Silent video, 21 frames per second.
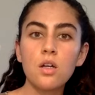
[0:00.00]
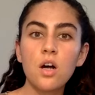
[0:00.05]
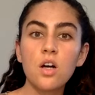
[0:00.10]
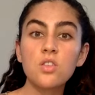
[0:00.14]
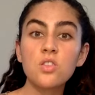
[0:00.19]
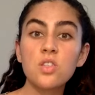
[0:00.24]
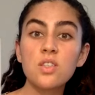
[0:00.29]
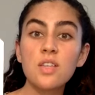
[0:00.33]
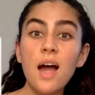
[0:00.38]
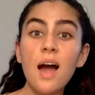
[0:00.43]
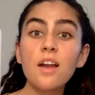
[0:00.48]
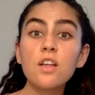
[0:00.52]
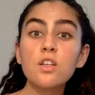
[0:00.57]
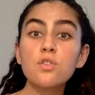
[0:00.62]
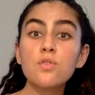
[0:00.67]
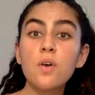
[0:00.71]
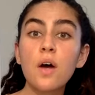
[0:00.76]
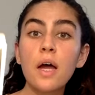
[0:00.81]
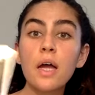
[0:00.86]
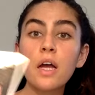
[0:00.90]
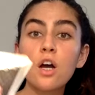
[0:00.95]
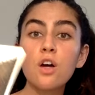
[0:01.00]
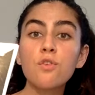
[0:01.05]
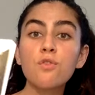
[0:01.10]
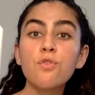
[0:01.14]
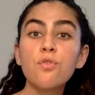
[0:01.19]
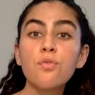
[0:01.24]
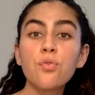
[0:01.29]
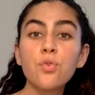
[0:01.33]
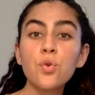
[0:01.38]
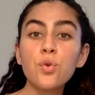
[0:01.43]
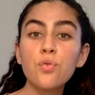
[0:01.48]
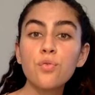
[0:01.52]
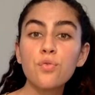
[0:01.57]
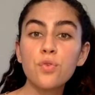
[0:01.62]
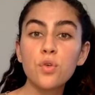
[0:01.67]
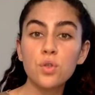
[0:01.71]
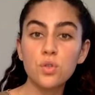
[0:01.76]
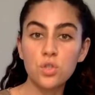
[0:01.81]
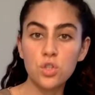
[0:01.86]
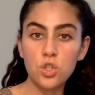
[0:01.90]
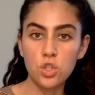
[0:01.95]
unsatisfying,
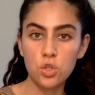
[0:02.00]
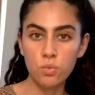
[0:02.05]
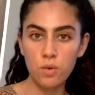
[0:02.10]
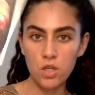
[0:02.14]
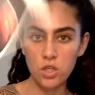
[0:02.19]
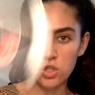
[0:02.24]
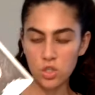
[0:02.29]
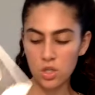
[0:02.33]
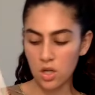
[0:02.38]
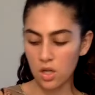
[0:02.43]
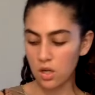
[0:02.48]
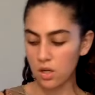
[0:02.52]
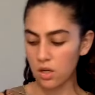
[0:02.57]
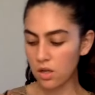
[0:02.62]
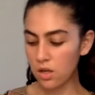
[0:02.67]
unfruitful situation